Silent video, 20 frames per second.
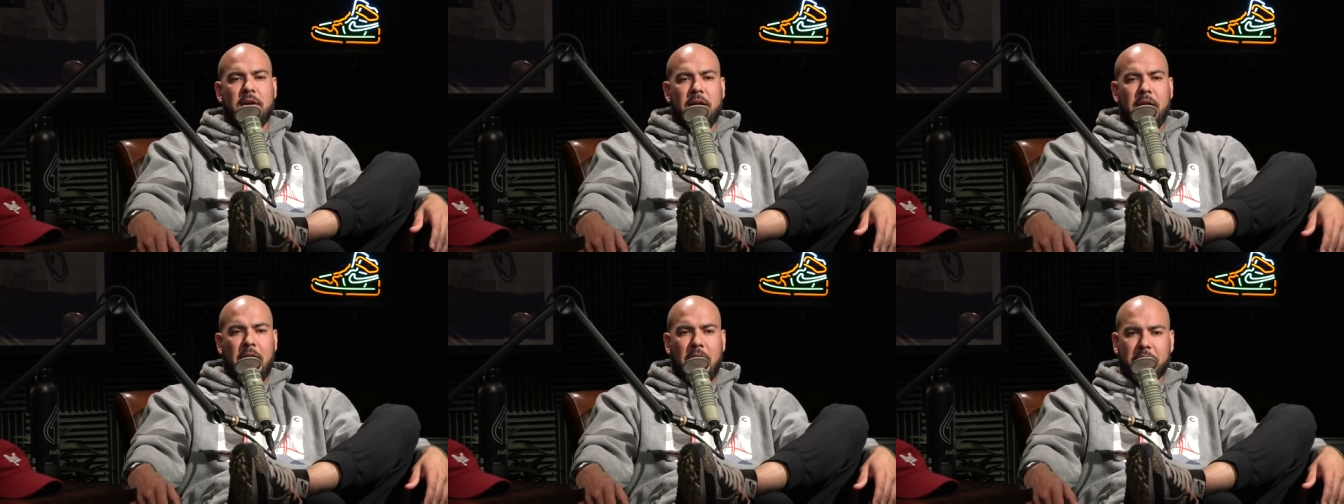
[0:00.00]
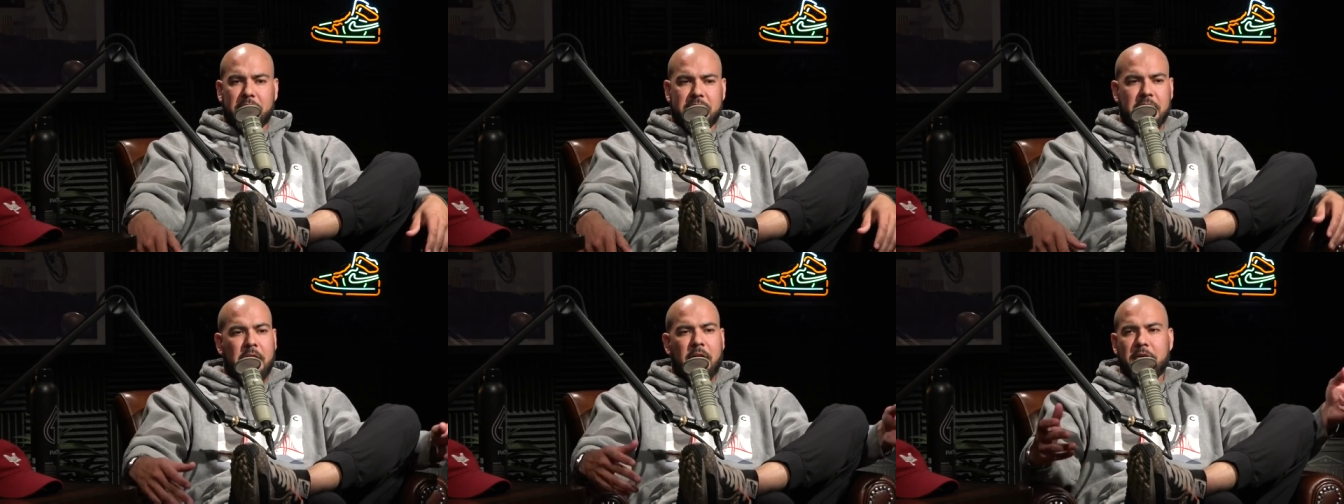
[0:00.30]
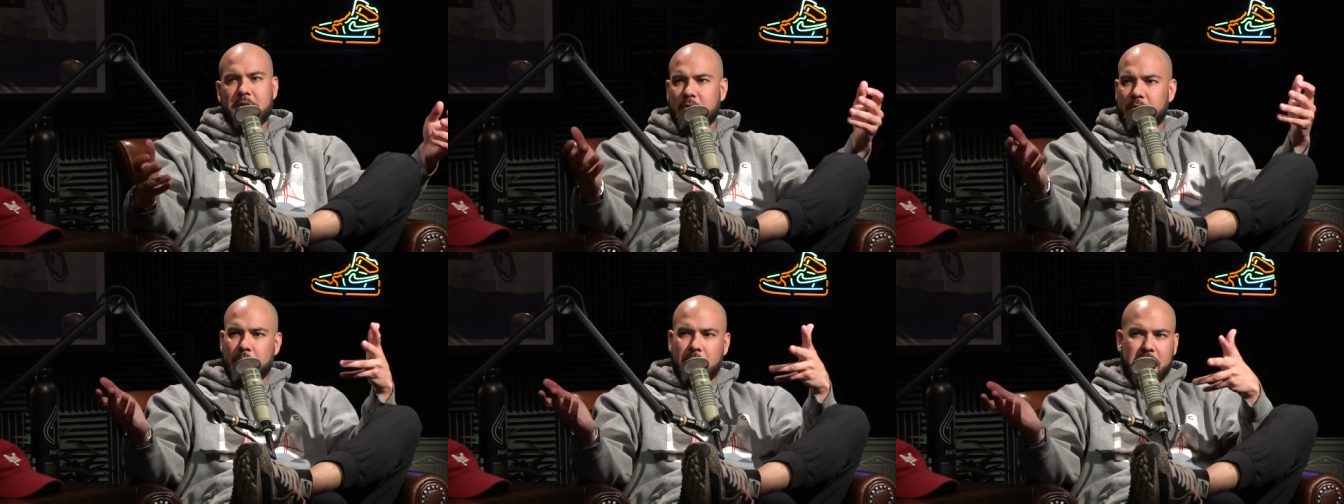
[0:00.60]
how dare
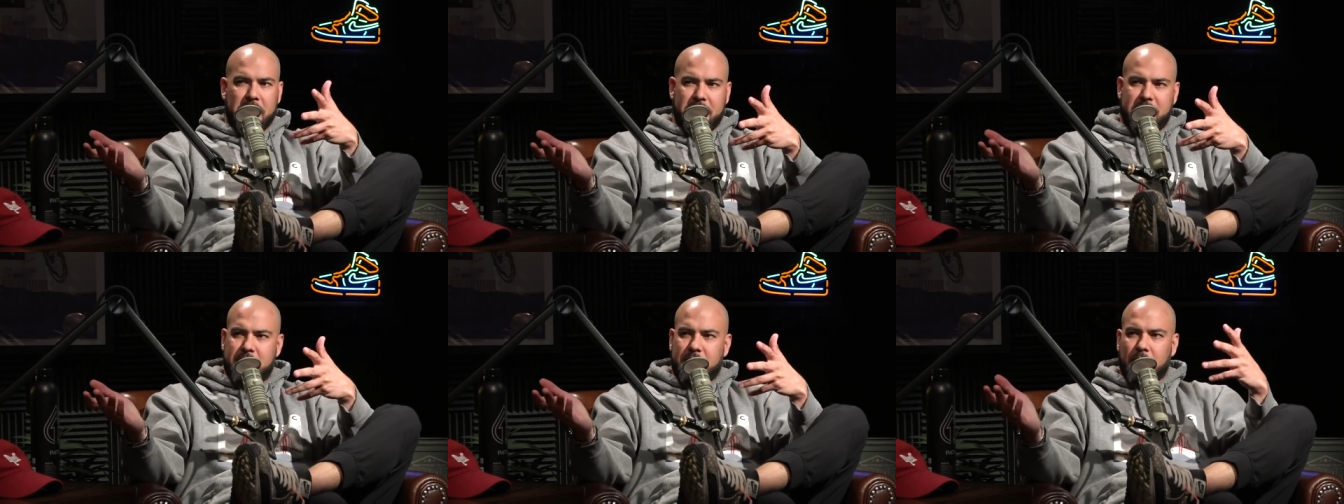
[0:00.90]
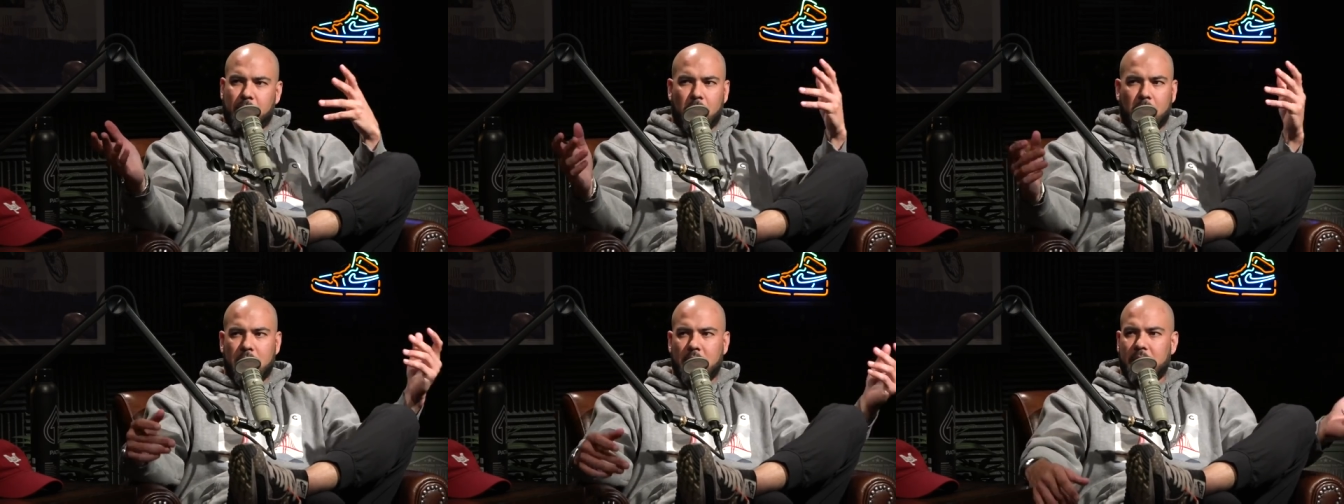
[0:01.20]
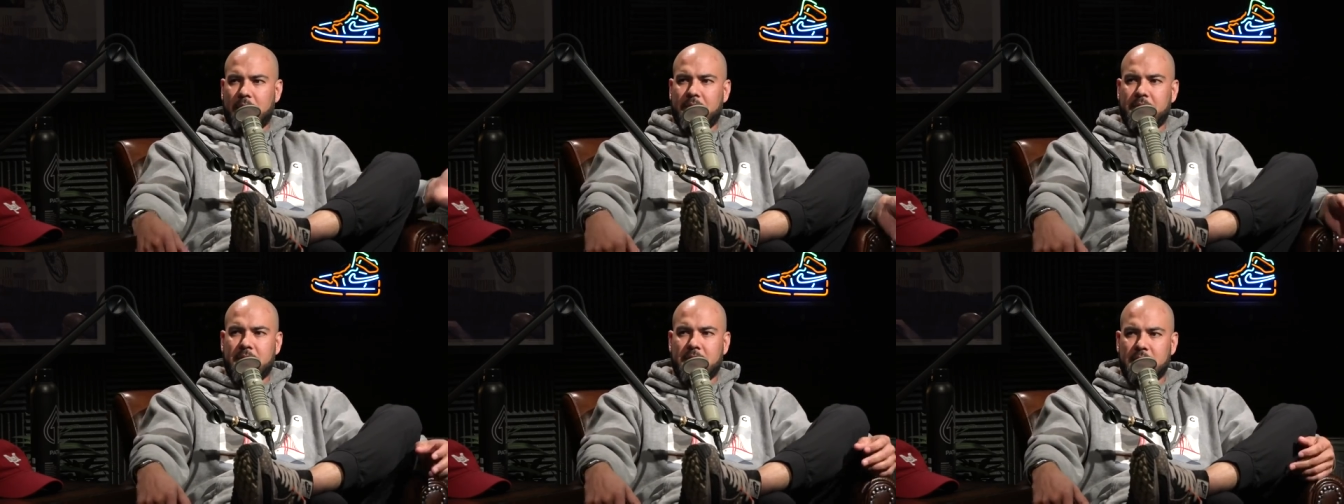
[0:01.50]
you miss one
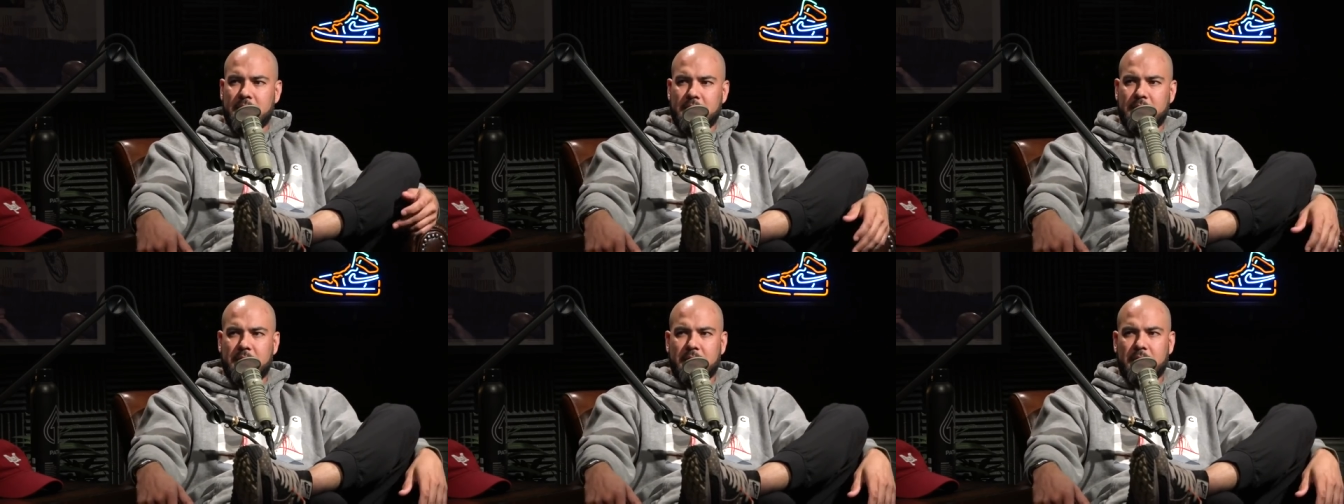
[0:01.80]
of the you